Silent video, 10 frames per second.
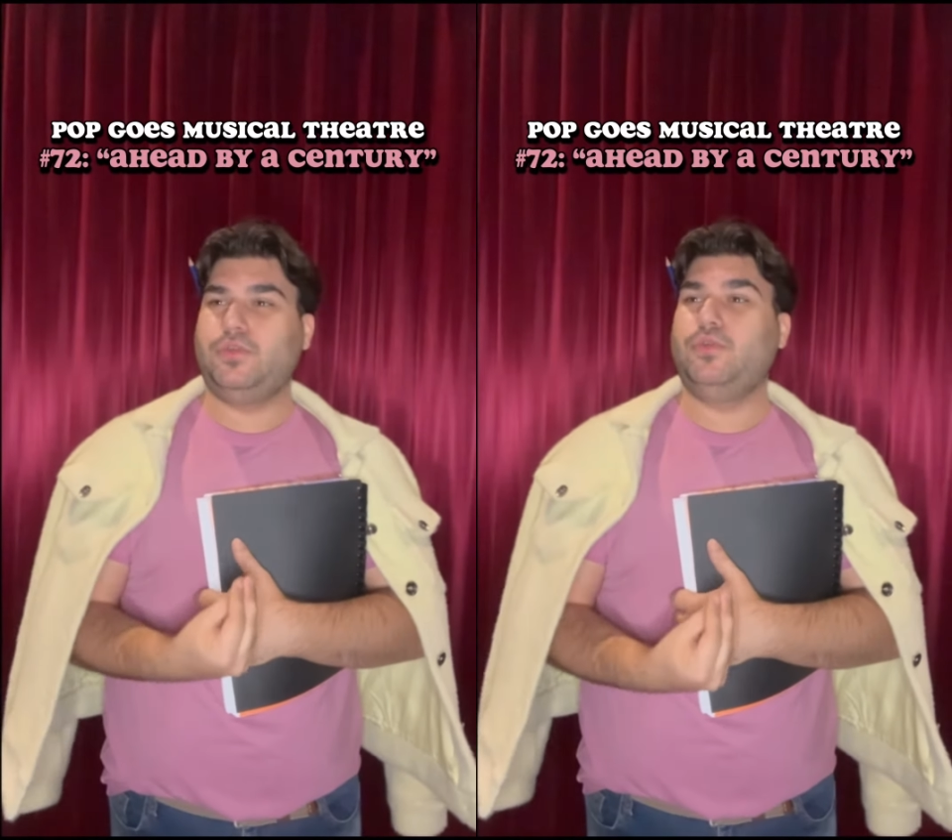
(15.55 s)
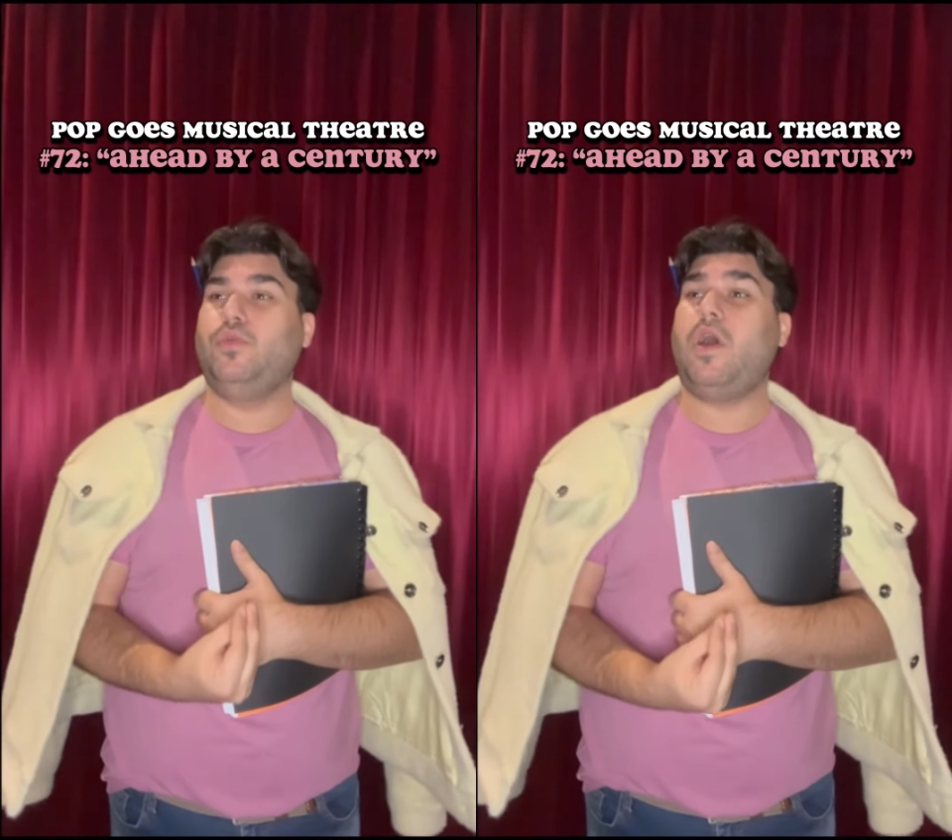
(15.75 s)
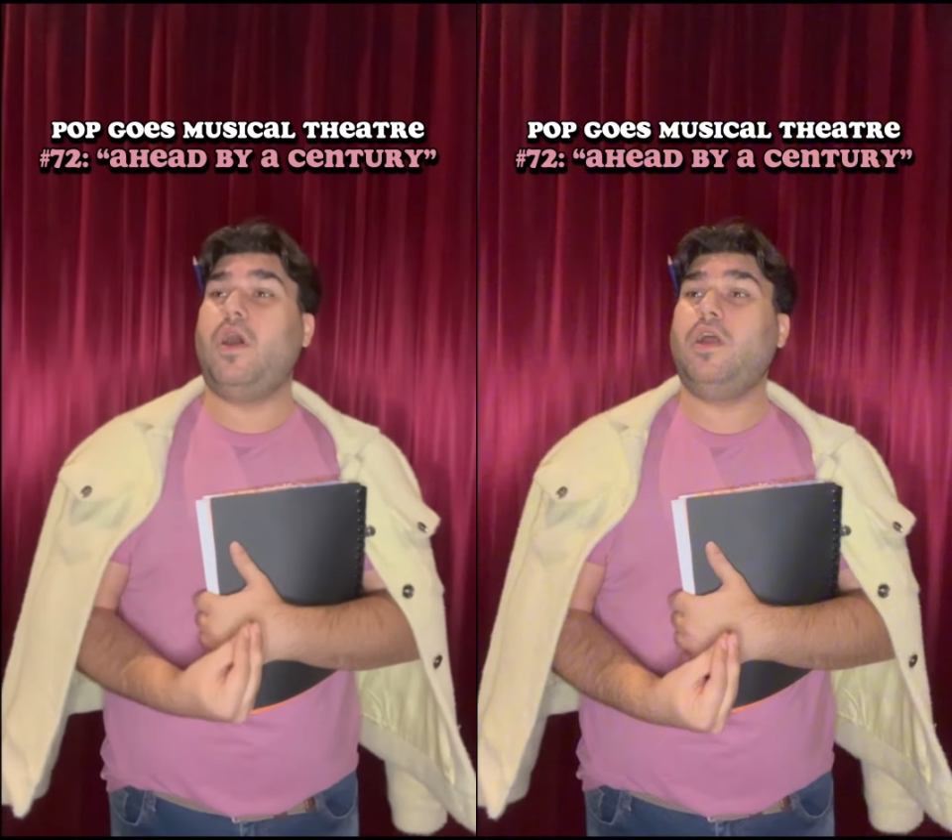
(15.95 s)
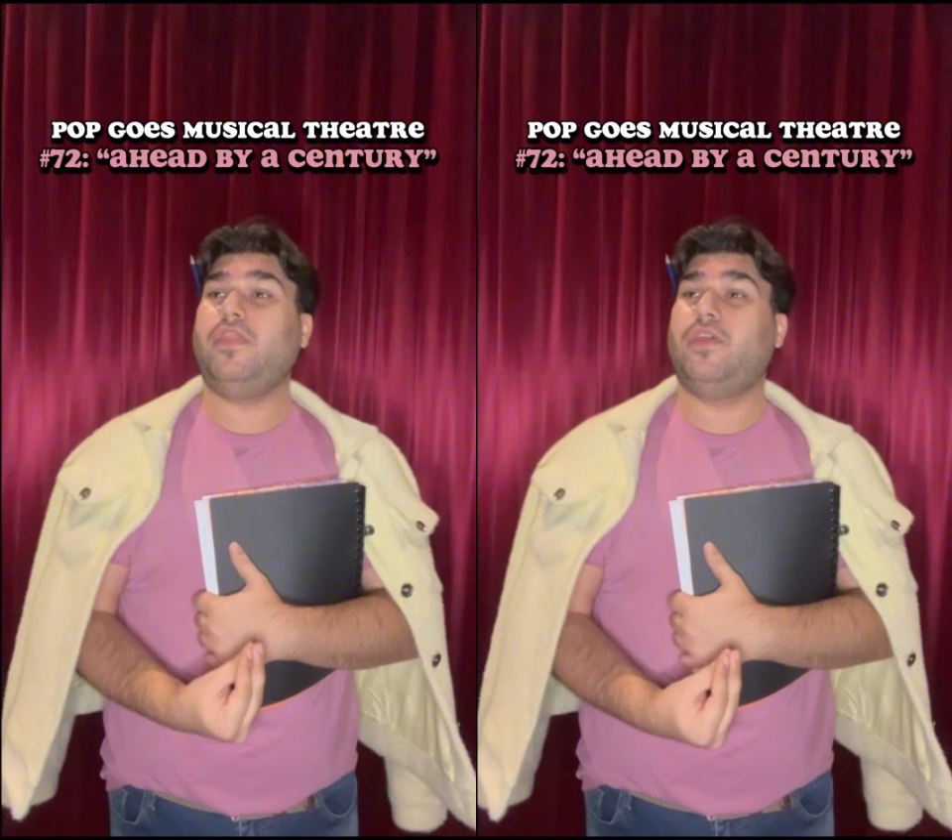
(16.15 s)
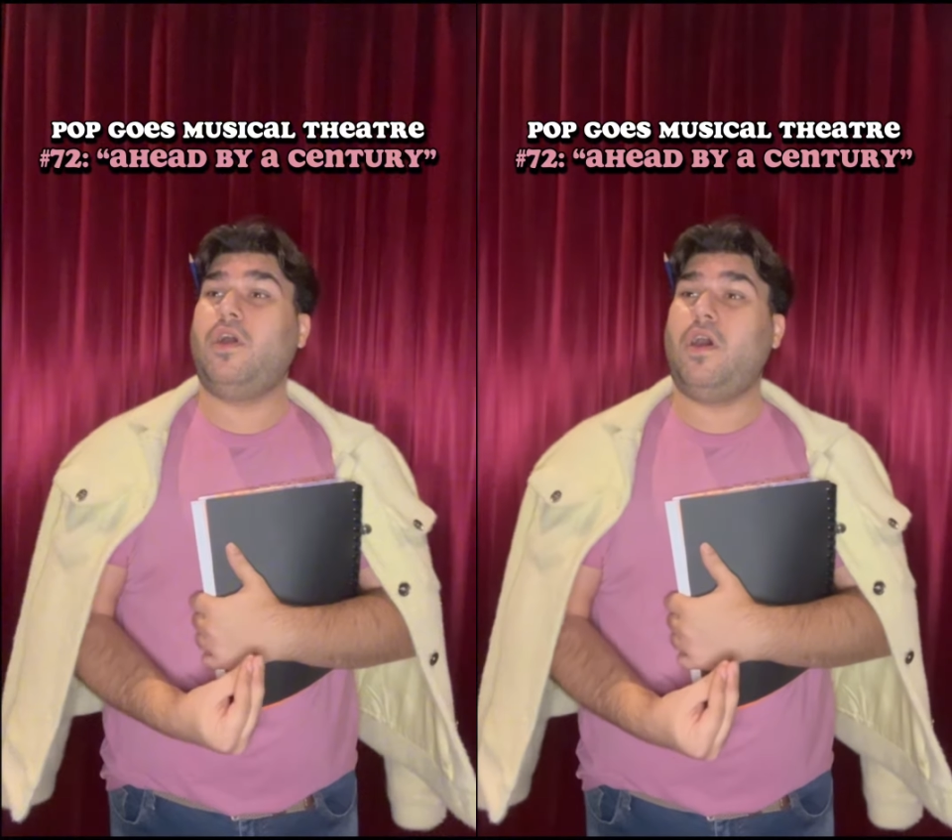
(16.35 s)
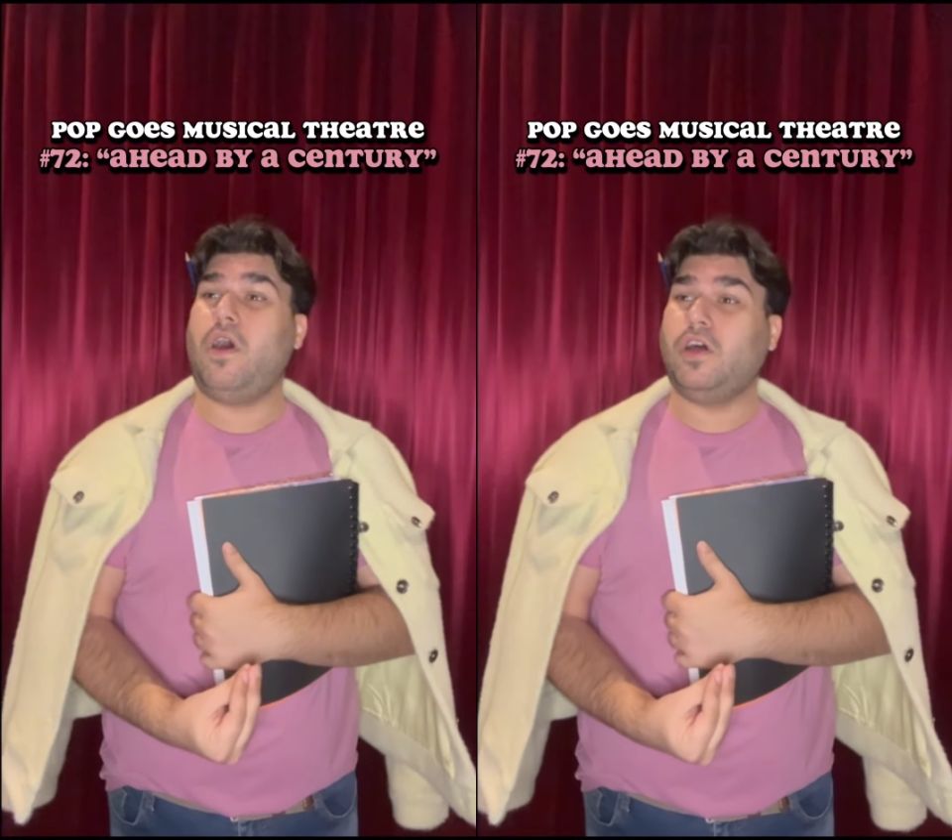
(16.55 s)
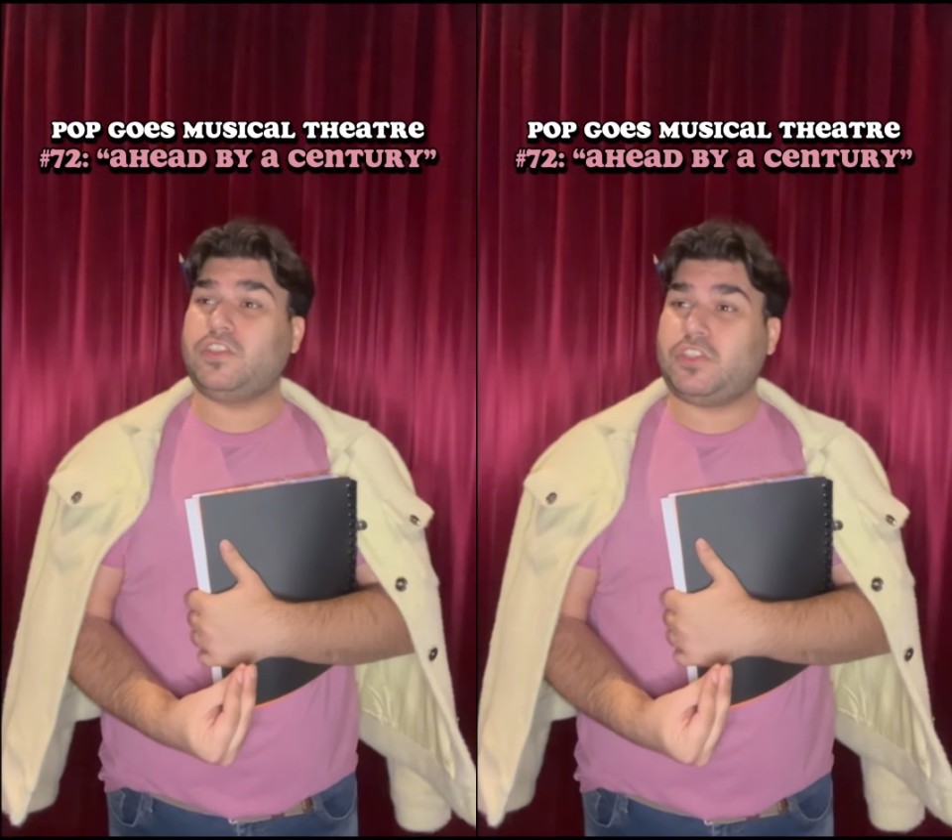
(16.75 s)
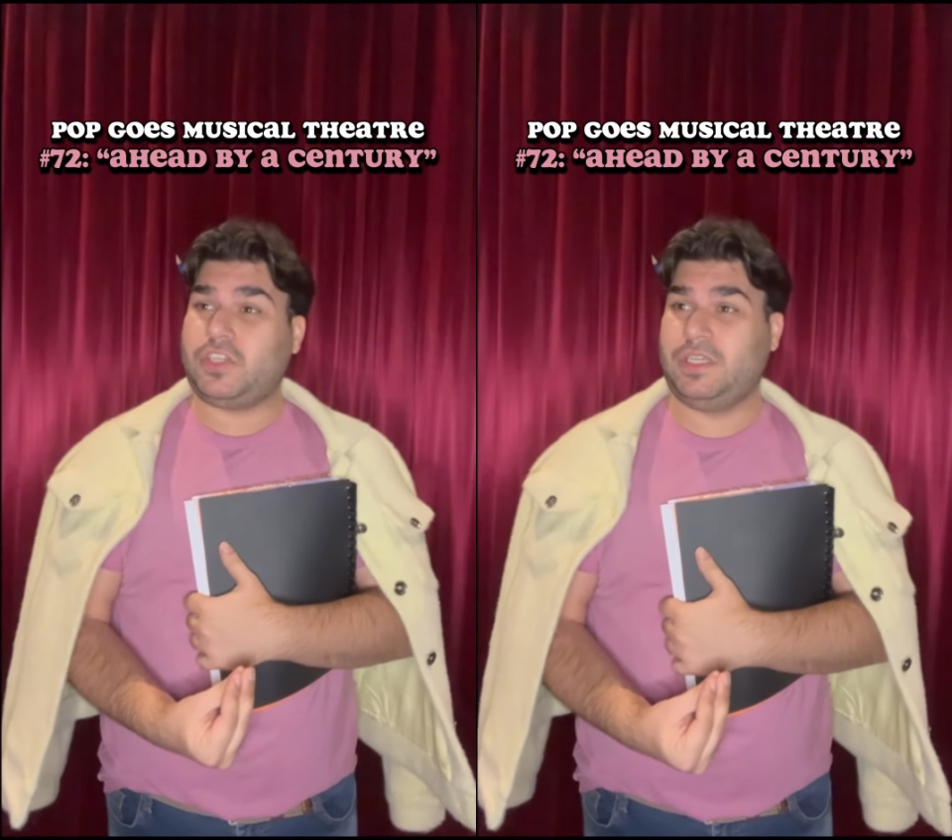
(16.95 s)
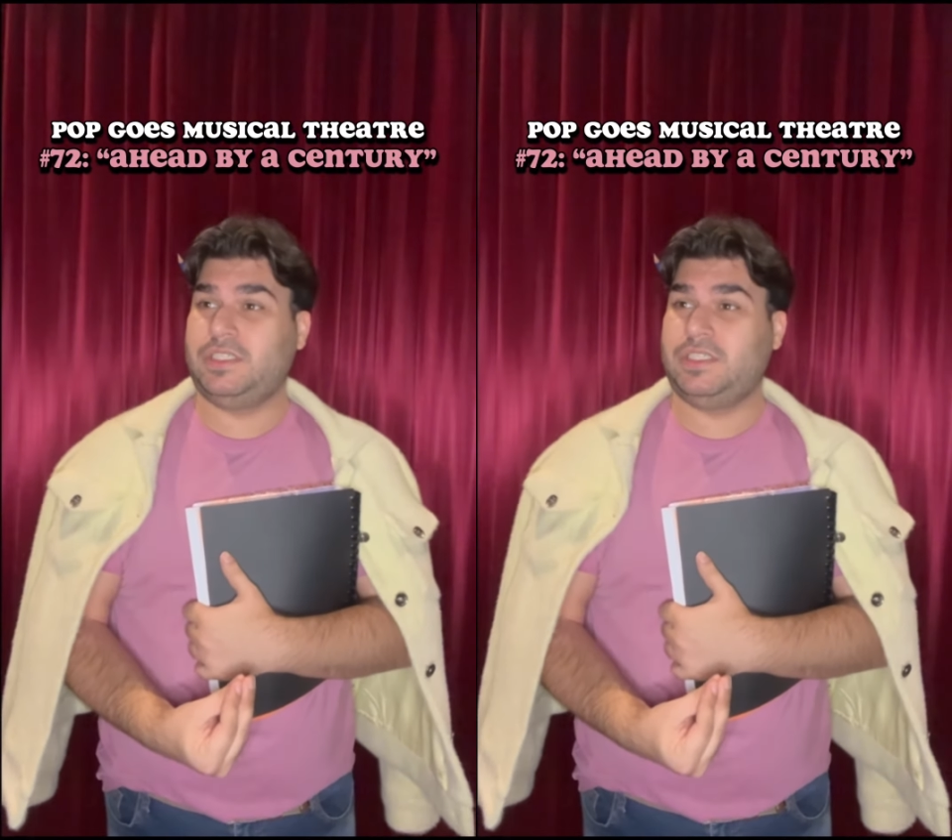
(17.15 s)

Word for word: our thoughts,